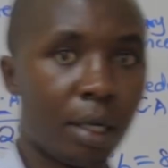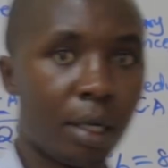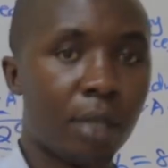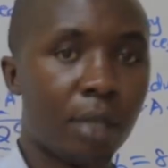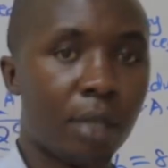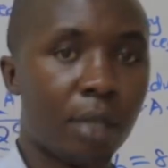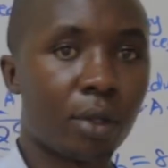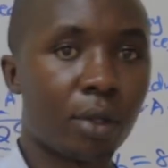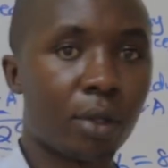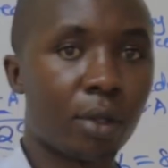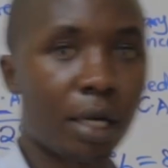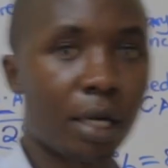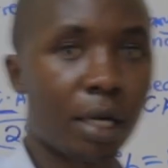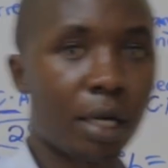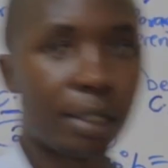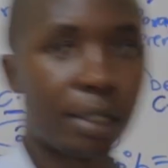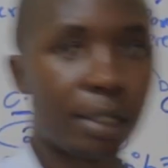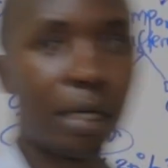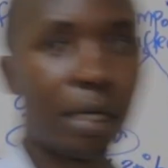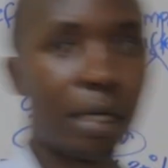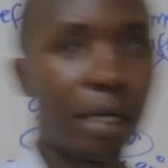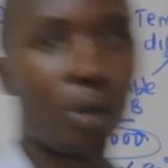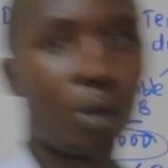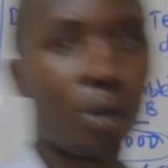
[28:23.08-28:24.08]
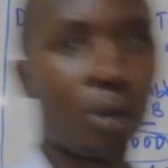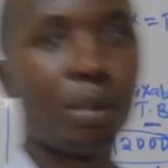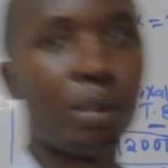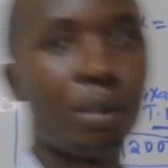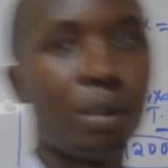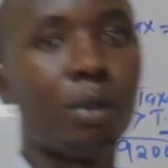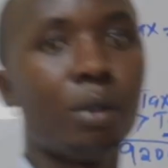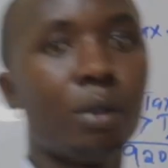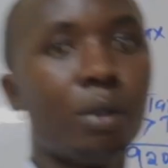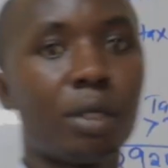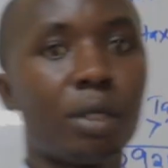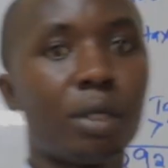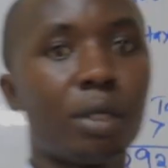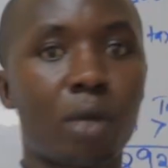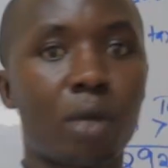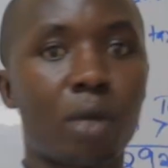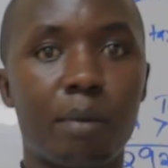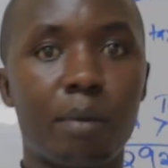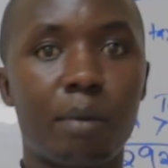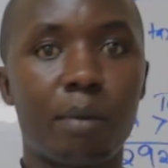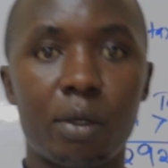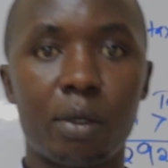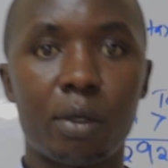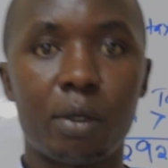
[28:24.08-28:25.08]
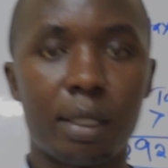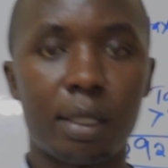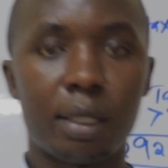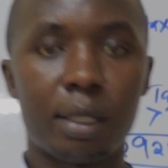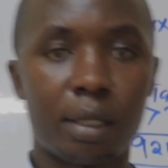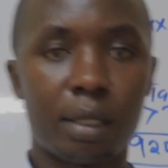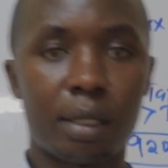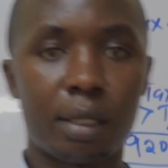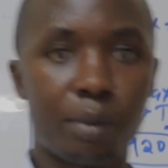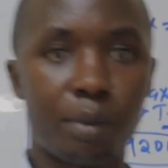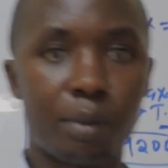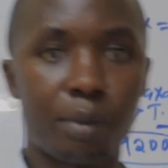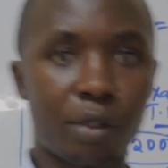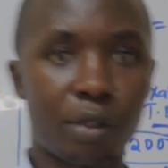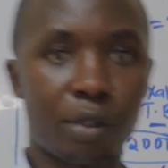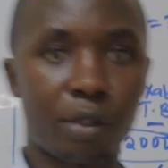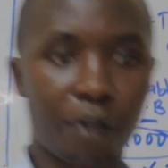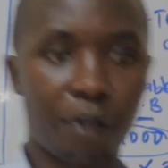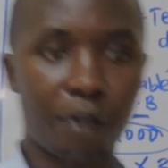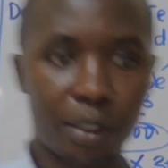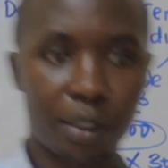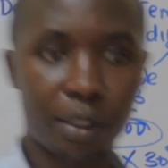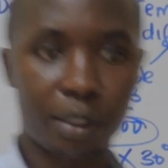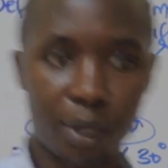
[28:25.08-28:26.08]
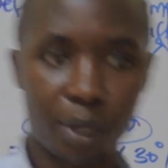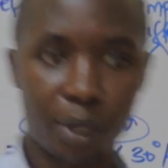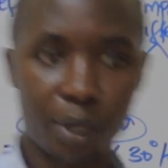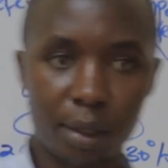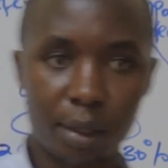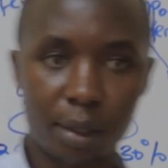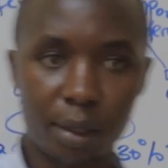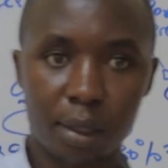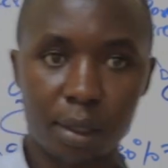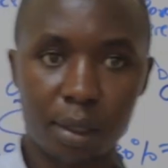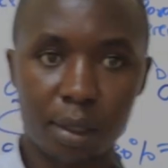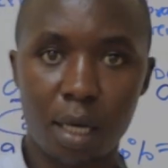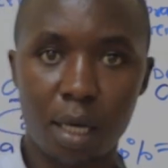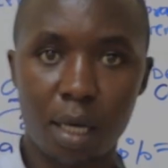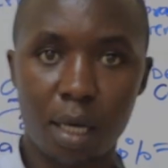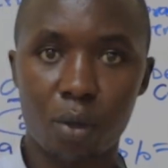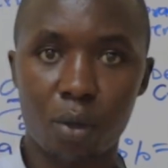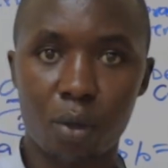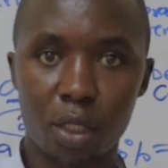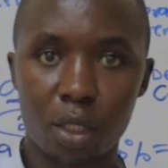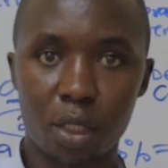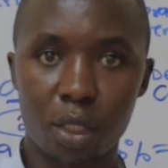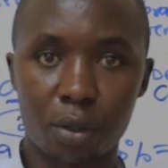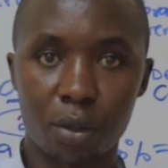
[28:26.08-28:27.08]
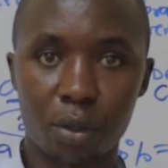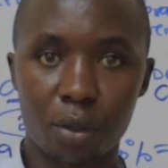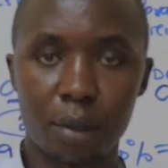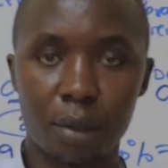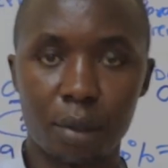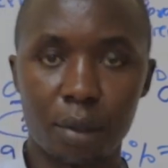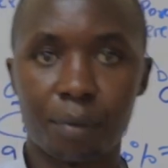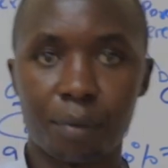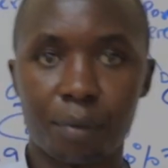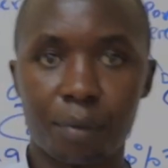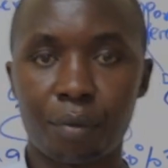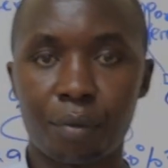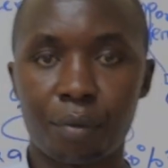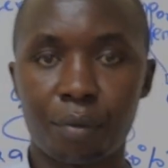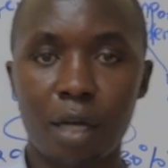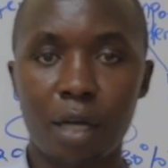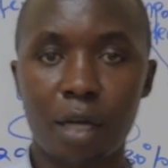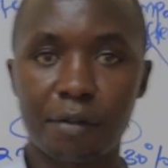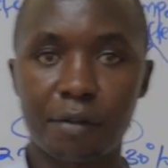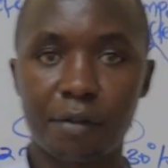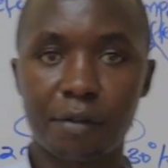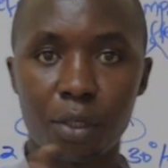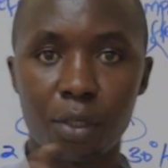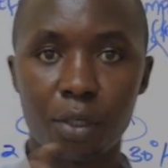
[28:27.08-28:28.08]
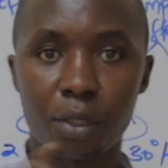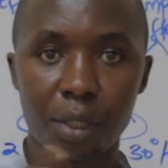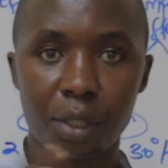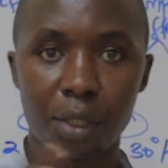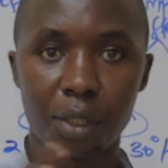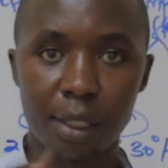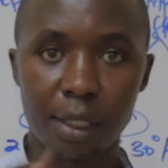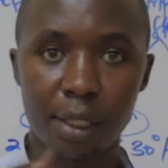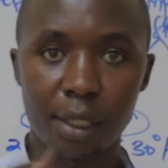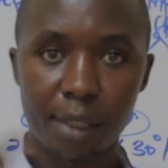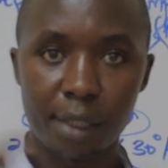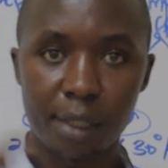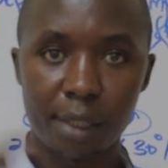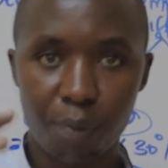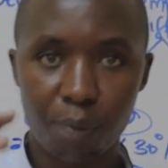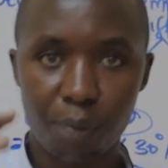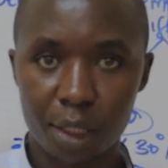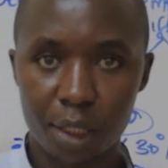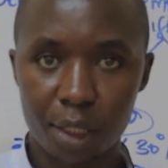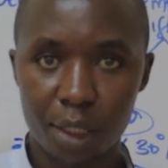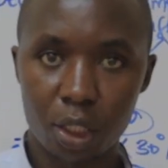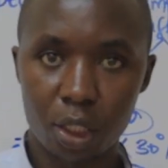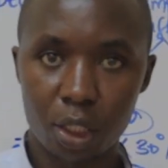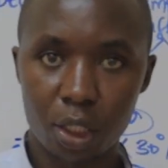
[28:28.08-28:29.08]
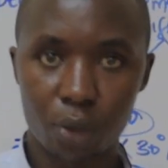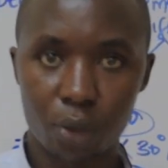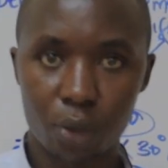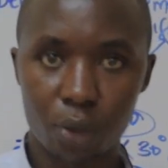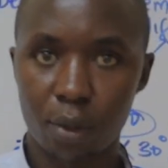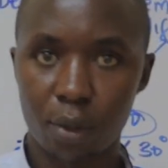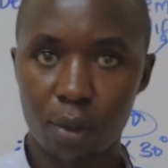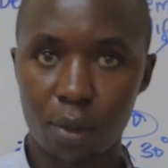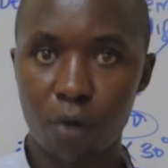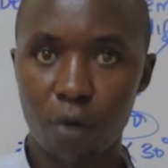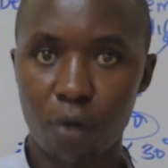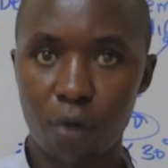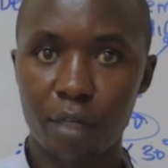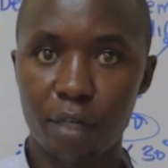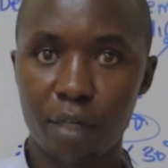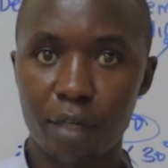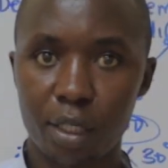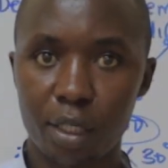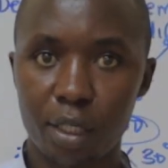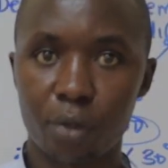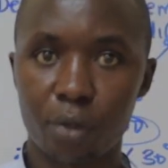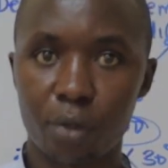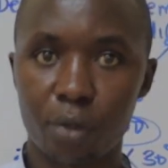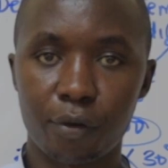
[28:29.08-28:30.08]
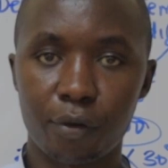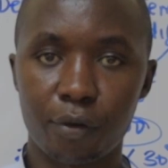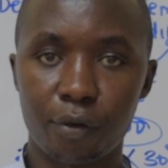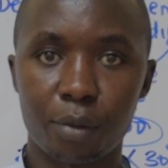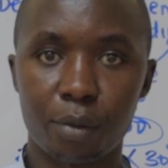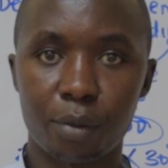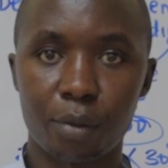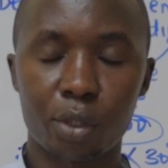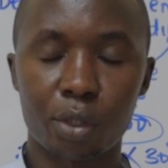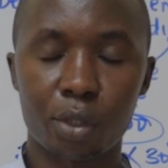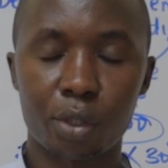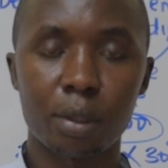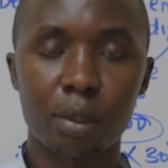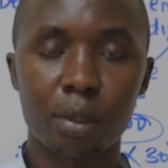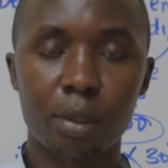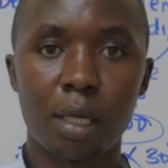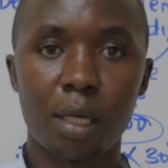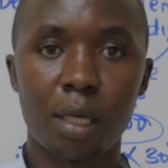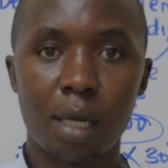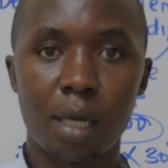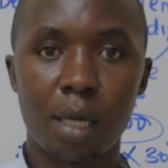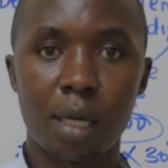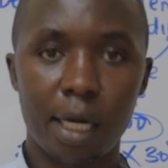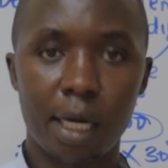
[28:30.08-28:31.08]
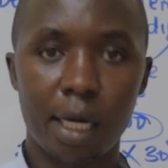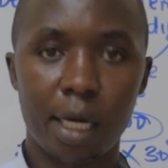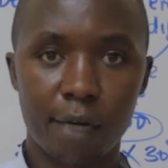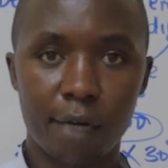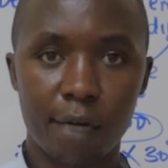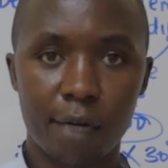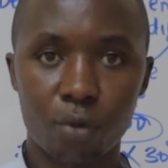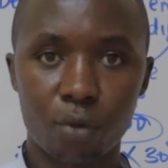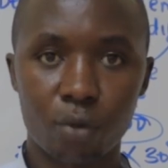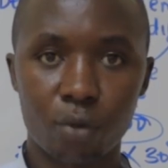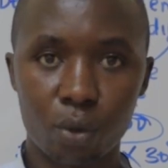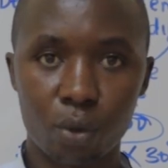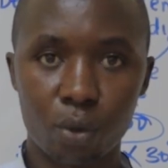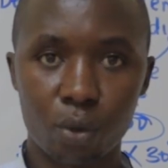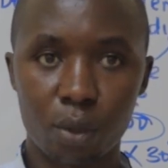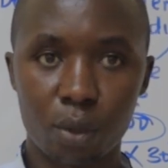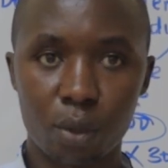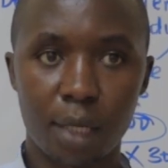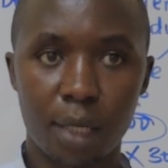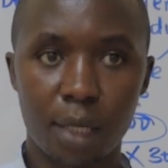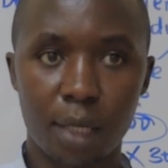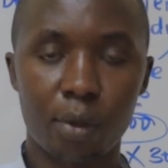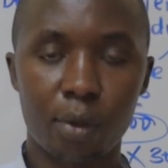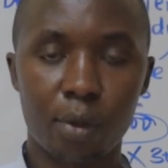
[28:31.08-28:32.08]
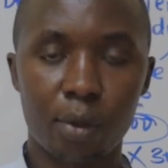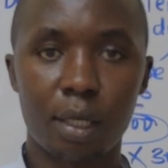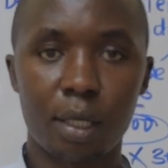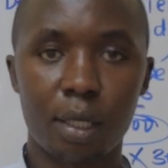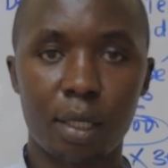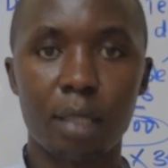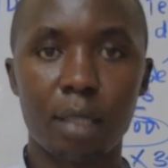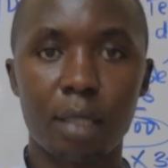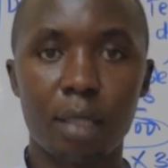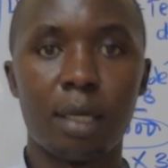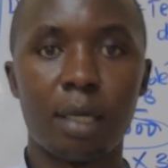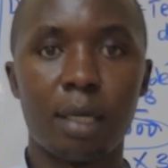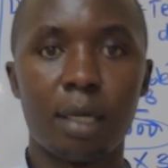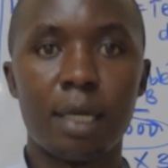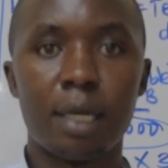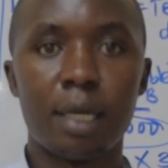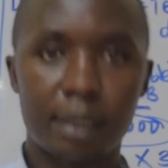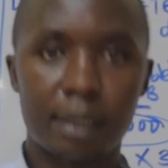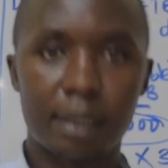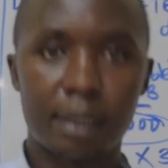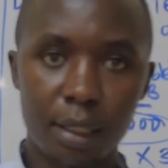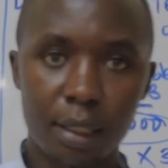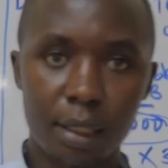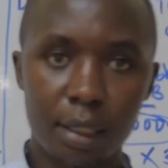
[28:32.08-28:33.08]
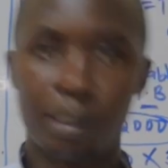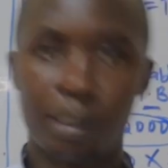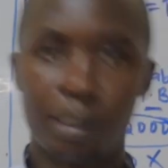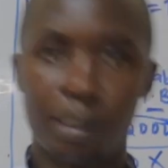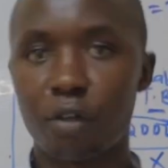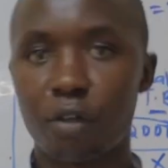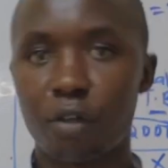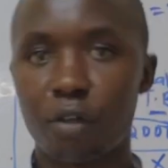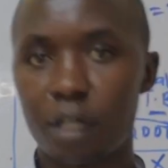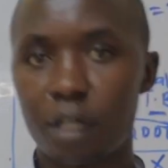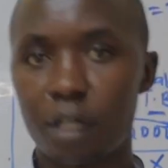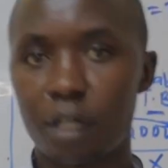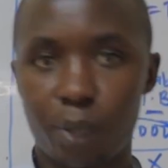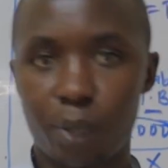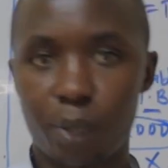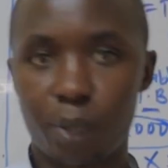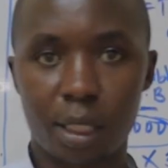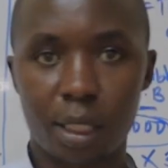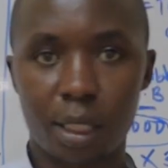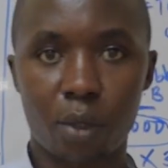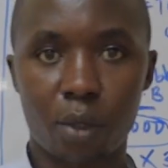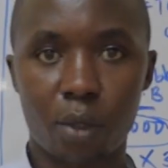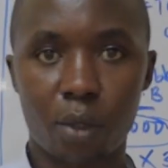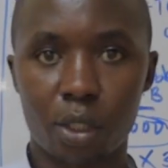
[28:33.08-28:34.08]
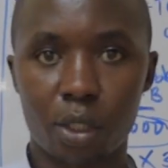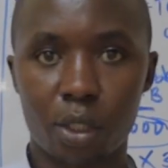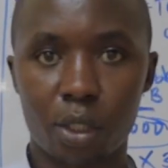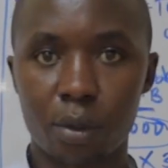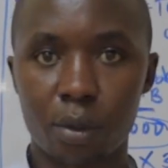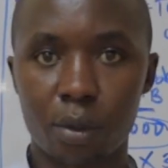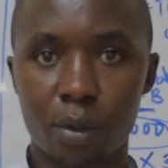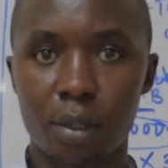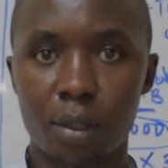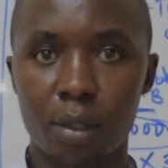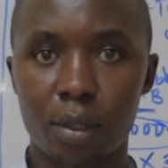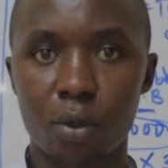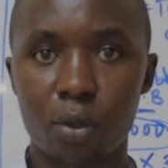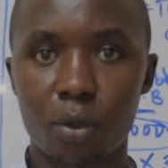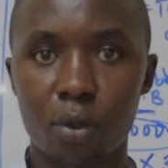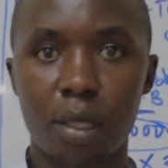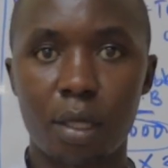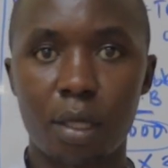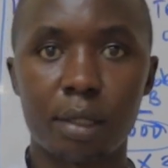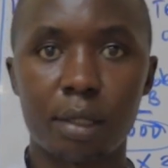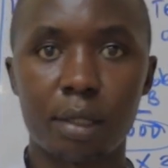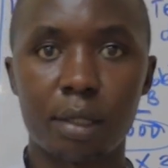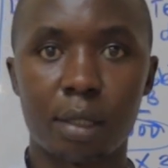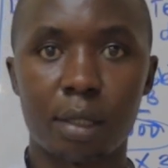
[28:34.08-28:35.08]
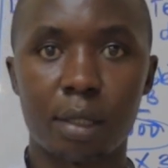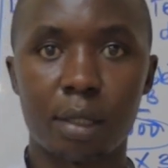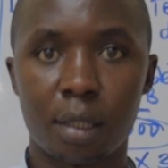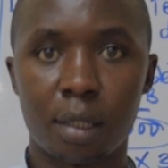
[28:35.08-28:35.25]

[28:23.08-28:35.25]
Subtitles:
So the last thing I will be doing is all about the statement of expense allocation. After doing the interpretation of the additional information, I have to do now the statement of expense allocation, so that